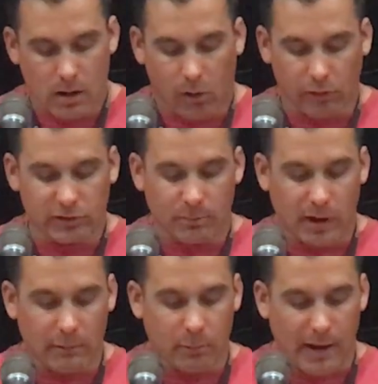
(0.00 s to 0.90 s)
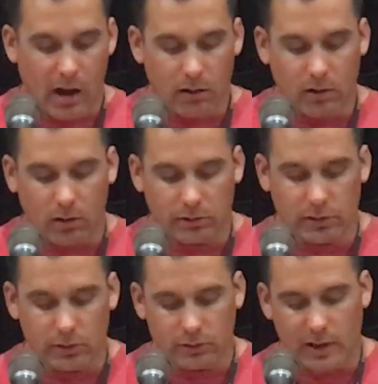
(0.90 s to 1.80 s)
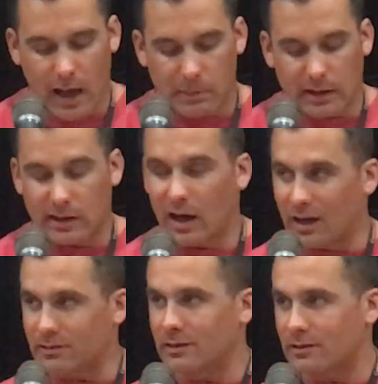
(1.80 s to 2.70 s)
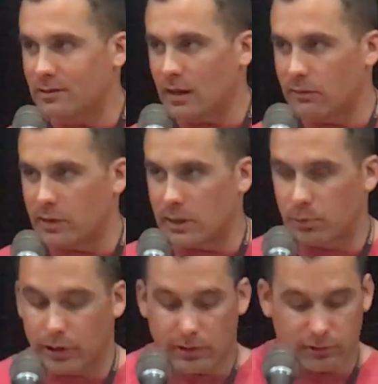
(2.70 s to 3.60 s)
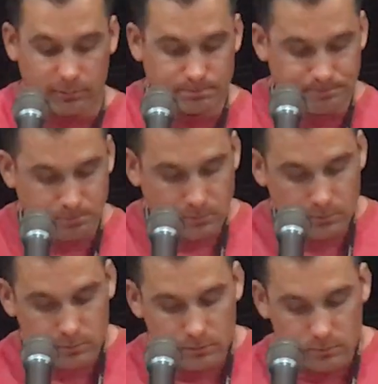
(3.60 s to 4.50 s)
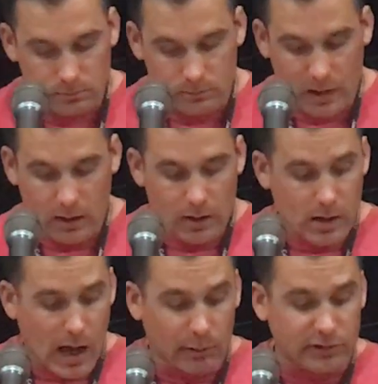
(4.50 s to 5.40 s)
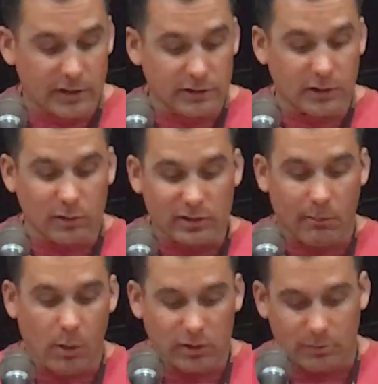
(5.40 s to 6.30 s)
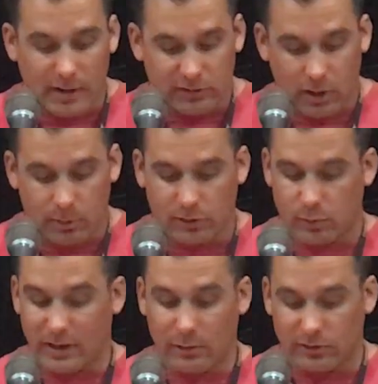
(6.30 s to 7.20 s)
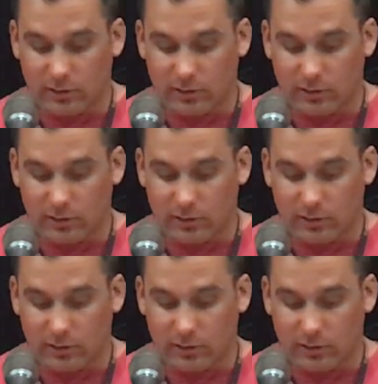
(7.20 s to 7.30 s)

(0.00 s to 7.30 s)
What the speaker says: All this combined with my alcohol use had me in a constant state of inebriation. I would say that the only time I wasn't messed up was when I was